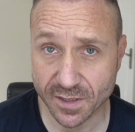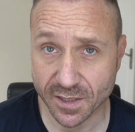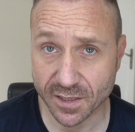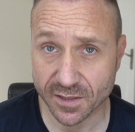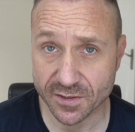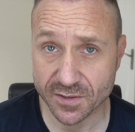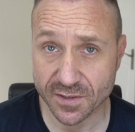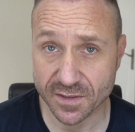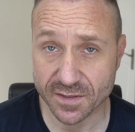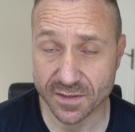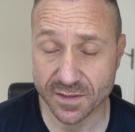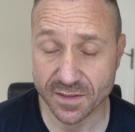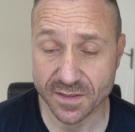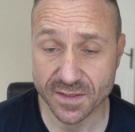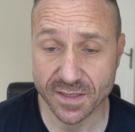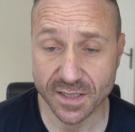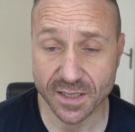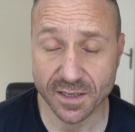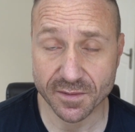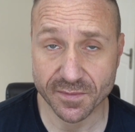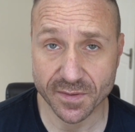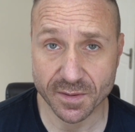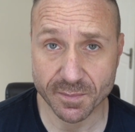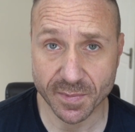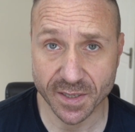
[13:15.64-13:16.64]
just to see
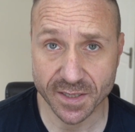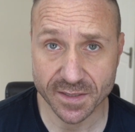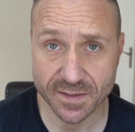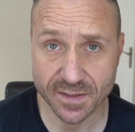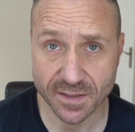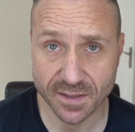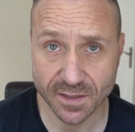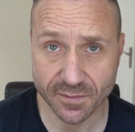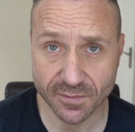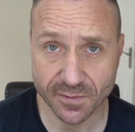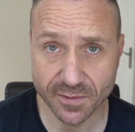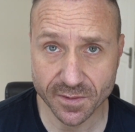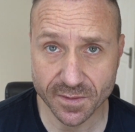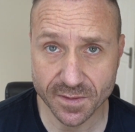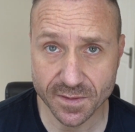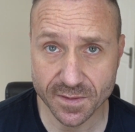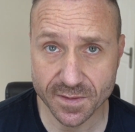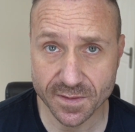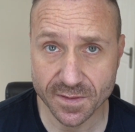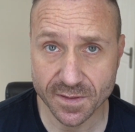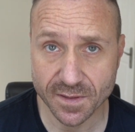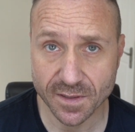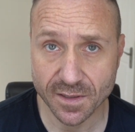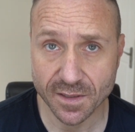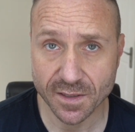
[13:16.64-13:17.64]
if it makes a
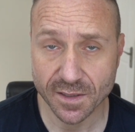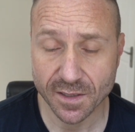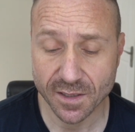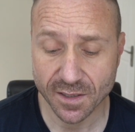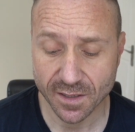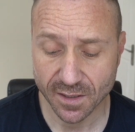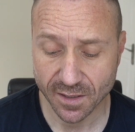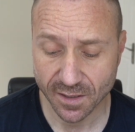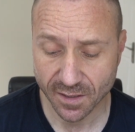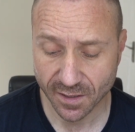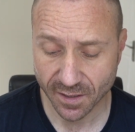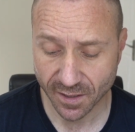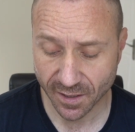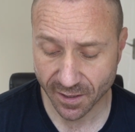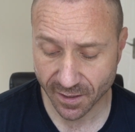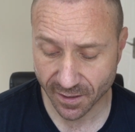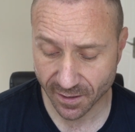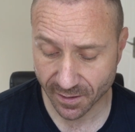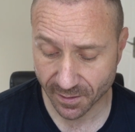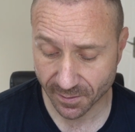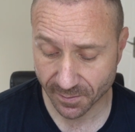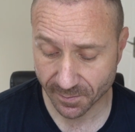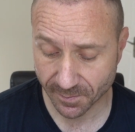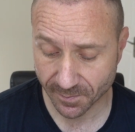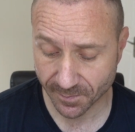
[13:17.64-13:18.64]
difference.
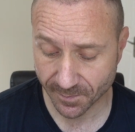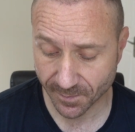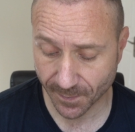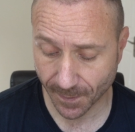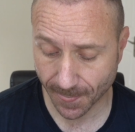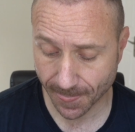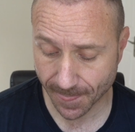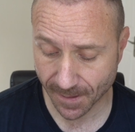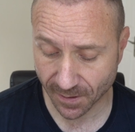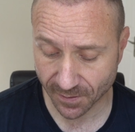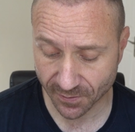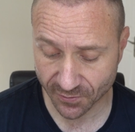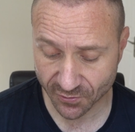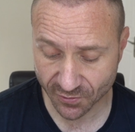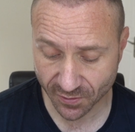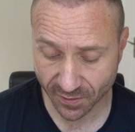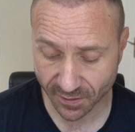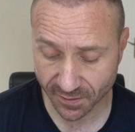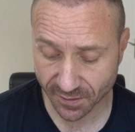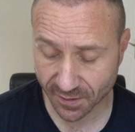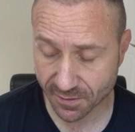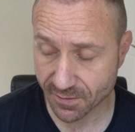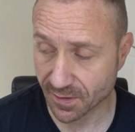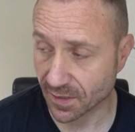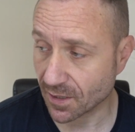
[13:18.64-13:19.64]
I'll try
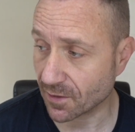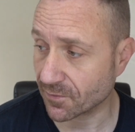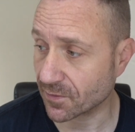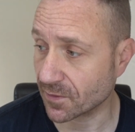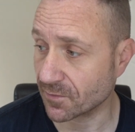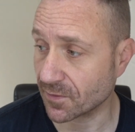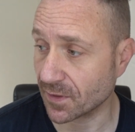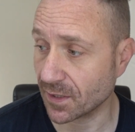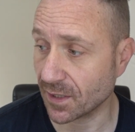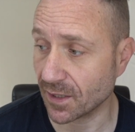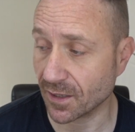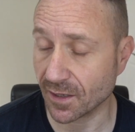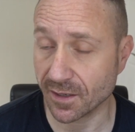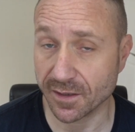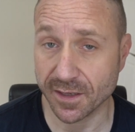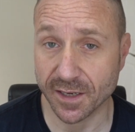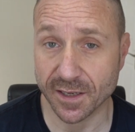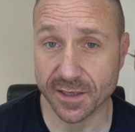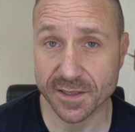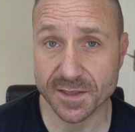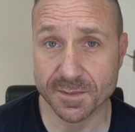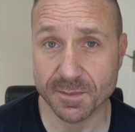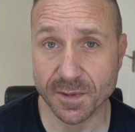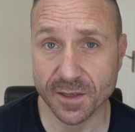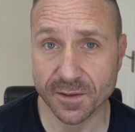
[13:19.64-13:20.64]
and do another video
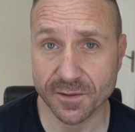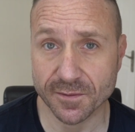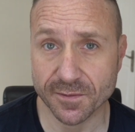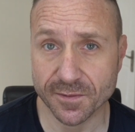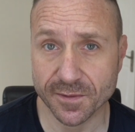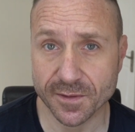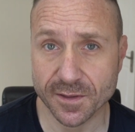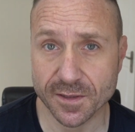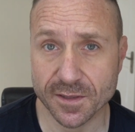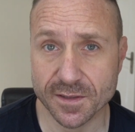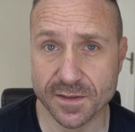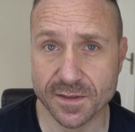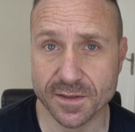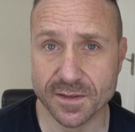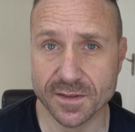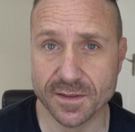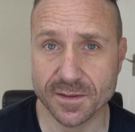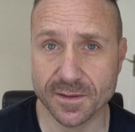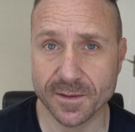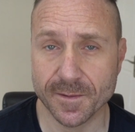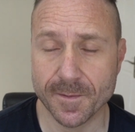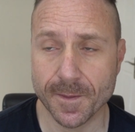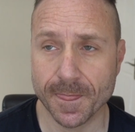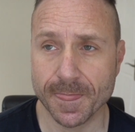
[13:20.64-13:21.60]
next month because